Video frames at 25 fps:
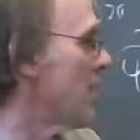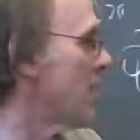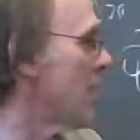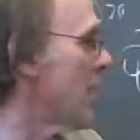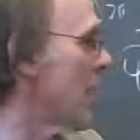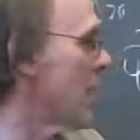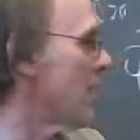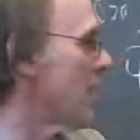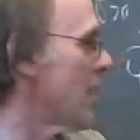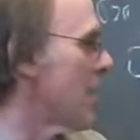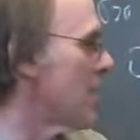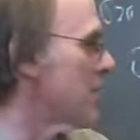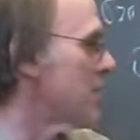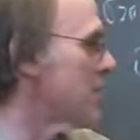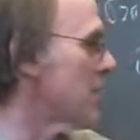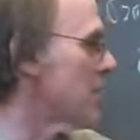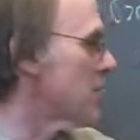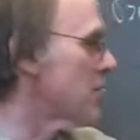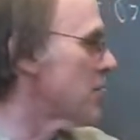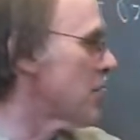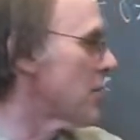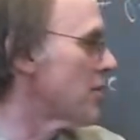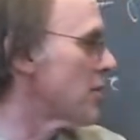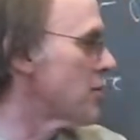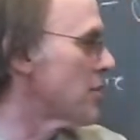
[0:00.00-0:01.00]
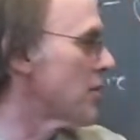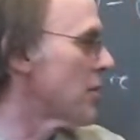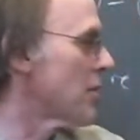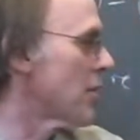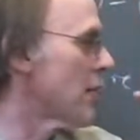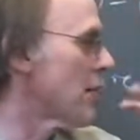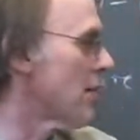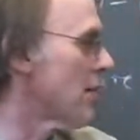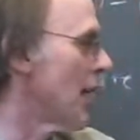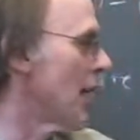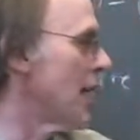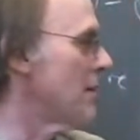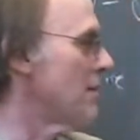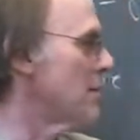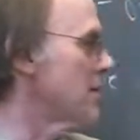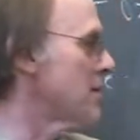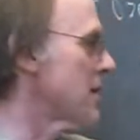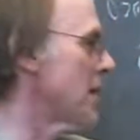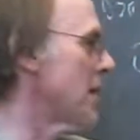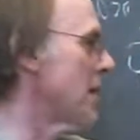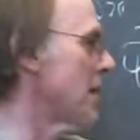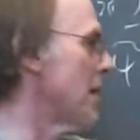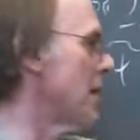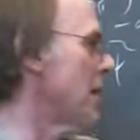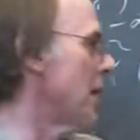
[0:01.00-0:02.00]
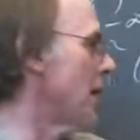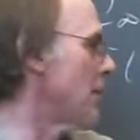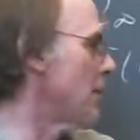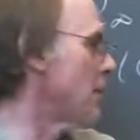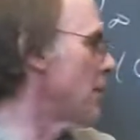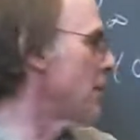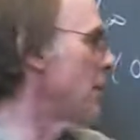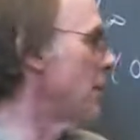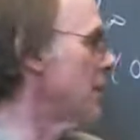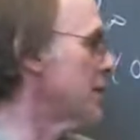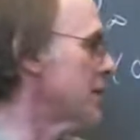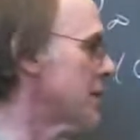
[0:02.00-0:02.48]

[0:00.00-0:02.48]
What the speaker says: and so the claim is that an arbitrary